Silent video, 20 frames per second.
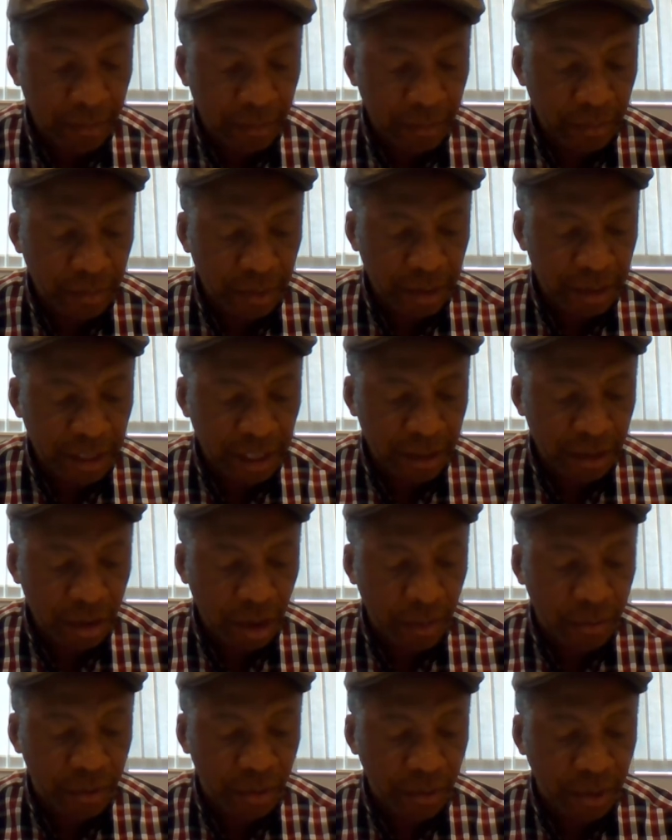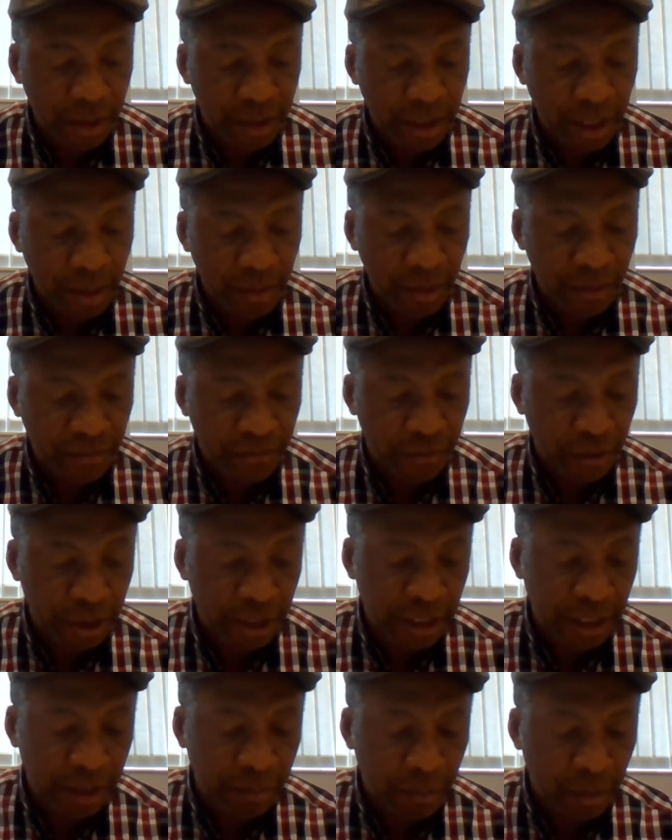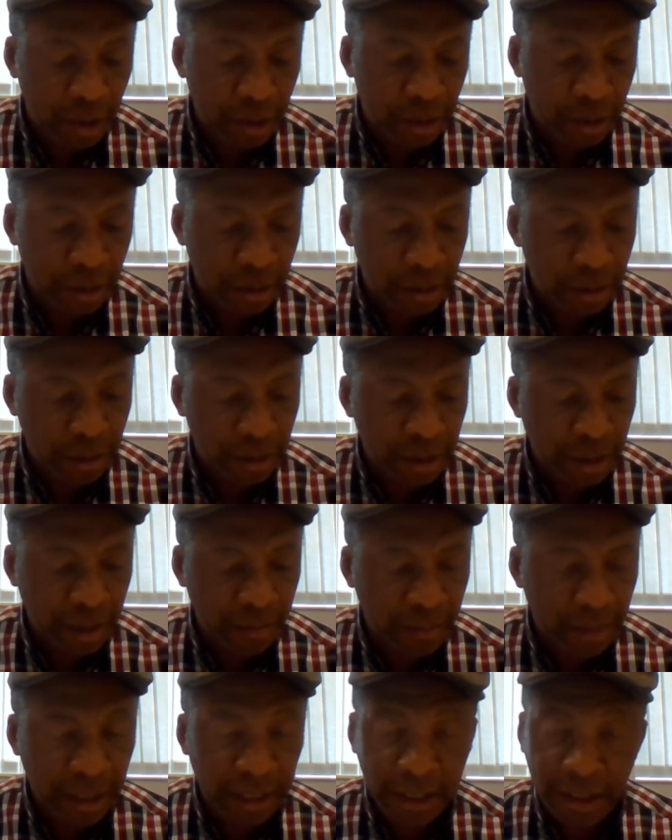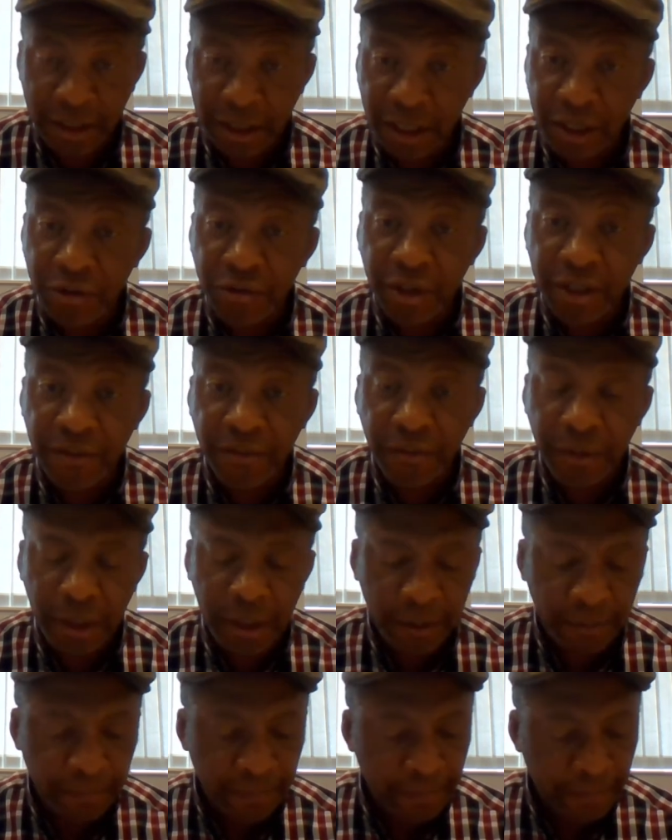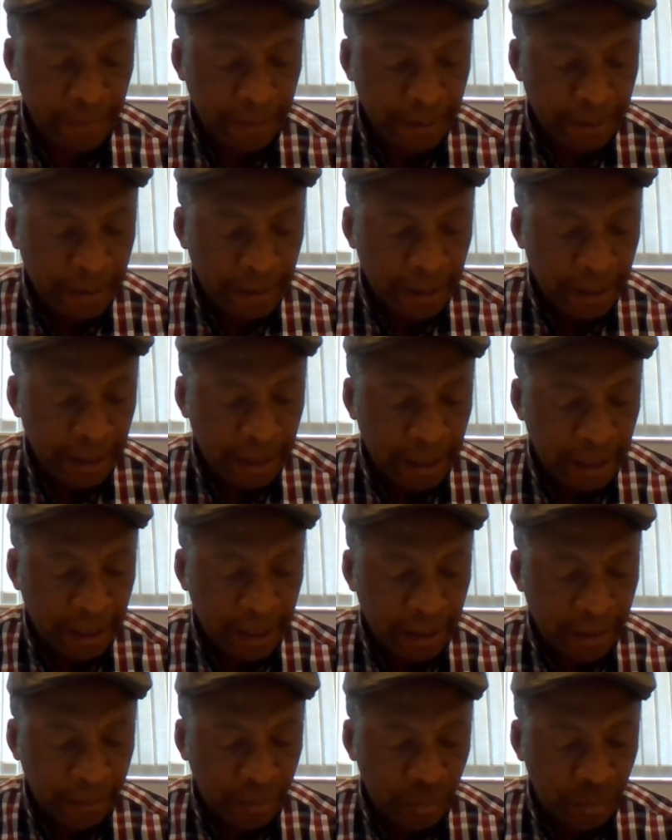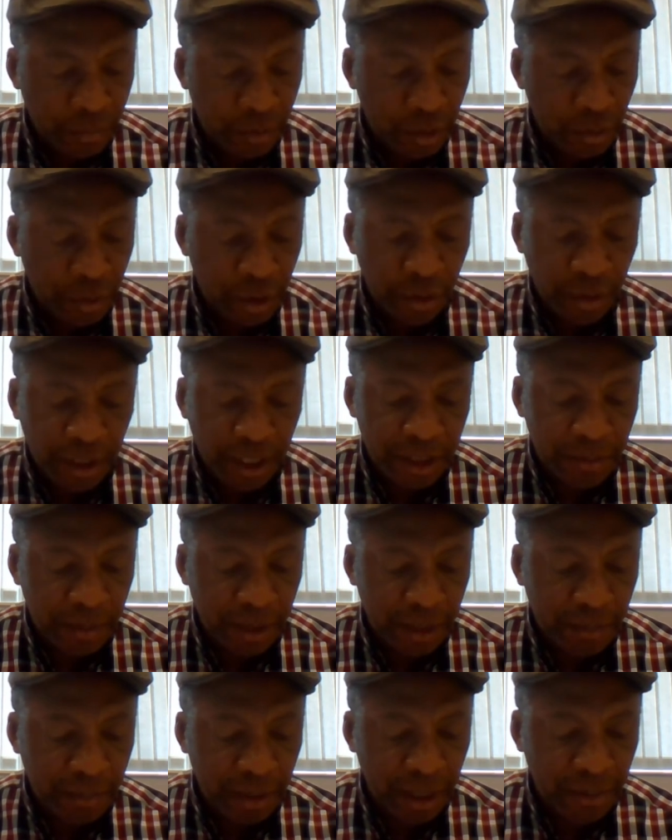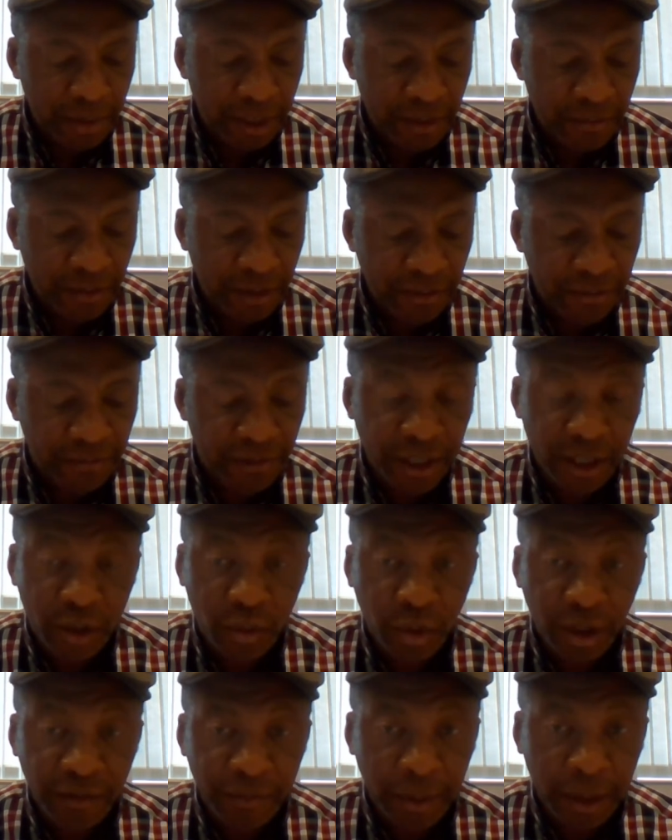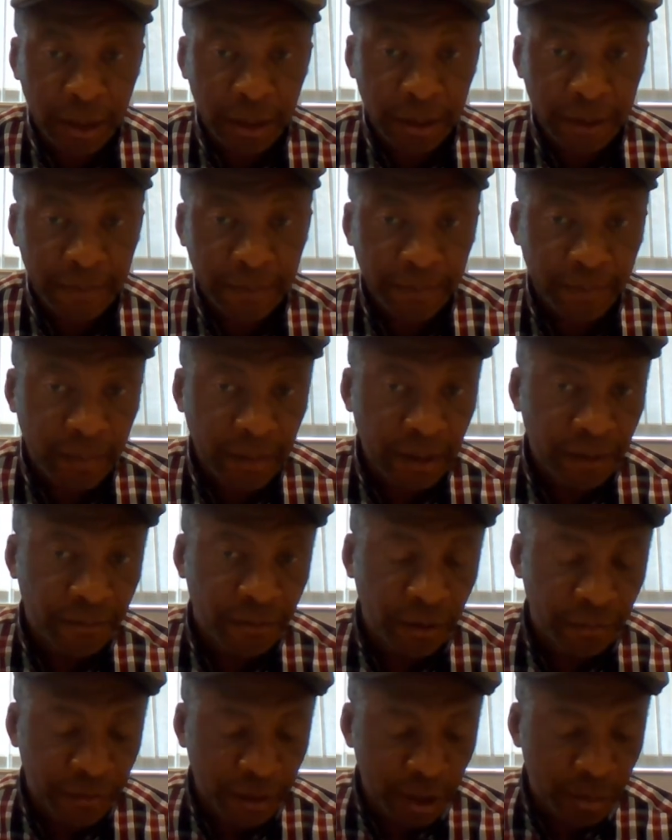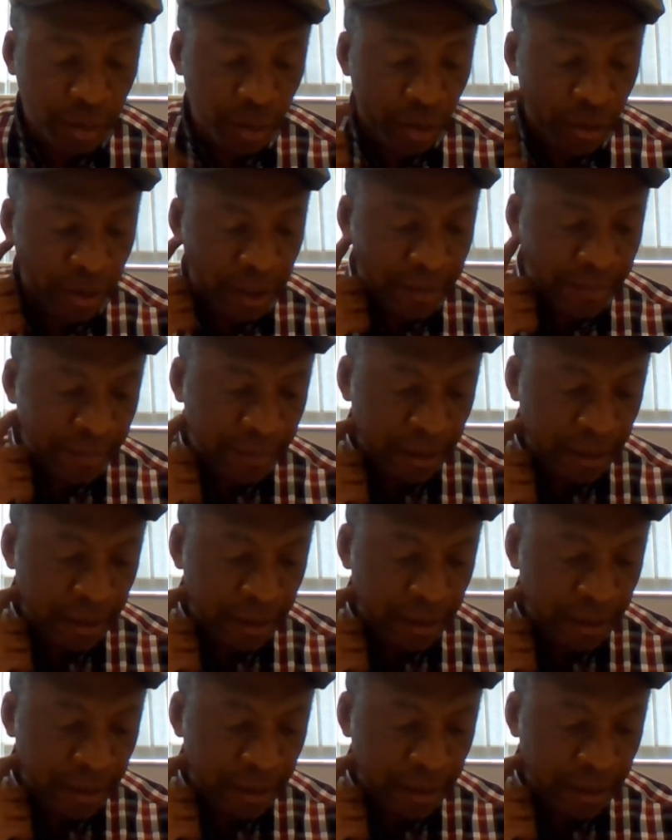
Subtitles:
It has up to a term of 48 months and it's interest free. So we don't expect payments for the first 12 months of this program.